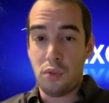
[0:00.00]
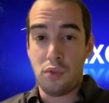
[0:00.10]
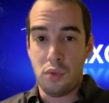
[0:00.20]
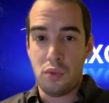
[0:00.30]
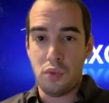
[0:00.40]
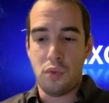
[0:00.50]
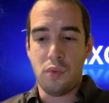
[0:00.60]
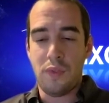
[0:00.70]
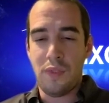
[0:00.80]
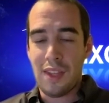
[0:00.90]
to
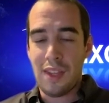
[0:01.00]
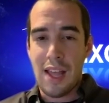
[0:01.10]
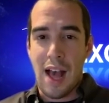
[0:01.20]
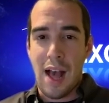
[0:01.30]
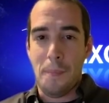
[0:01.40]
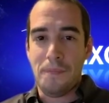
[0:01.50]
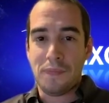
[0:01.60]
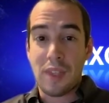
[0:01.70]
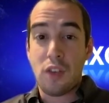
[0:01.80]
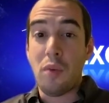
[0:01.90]

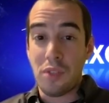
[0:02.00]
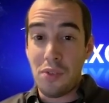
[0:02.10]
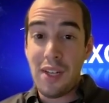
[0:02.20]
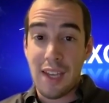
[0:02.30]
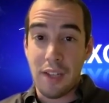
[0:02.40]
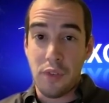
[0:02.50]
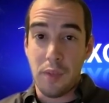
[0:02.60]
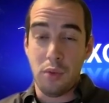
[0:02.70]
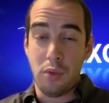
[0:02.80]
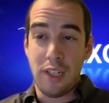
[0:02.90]
communicate
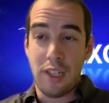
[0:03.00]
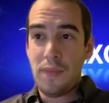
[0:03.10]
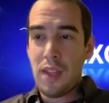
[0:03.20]
remotely.